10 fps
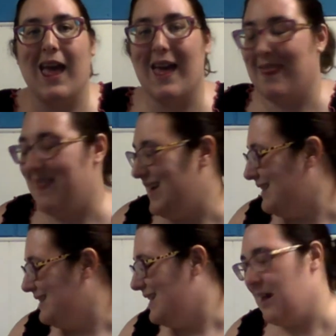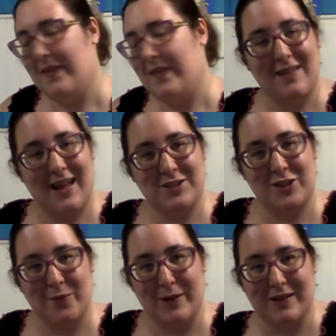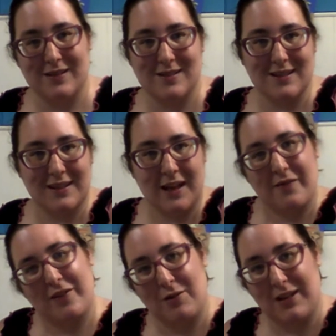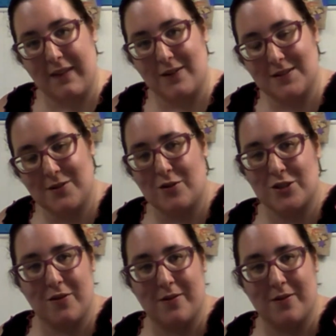And then the last two books kind of go together, so I'll show